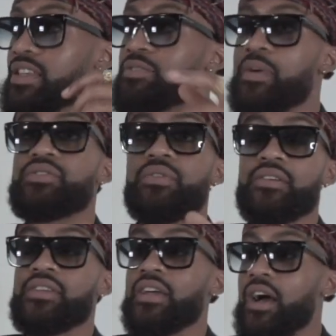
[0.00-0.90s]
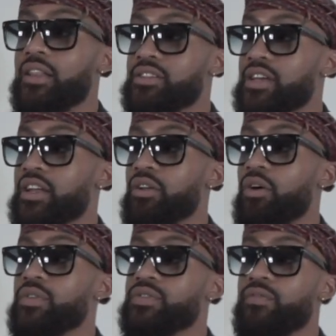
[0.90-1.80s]
especially when I was in college, I didn't
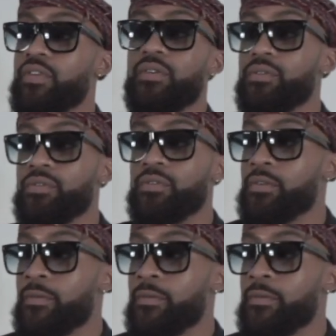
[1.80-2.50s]
always feel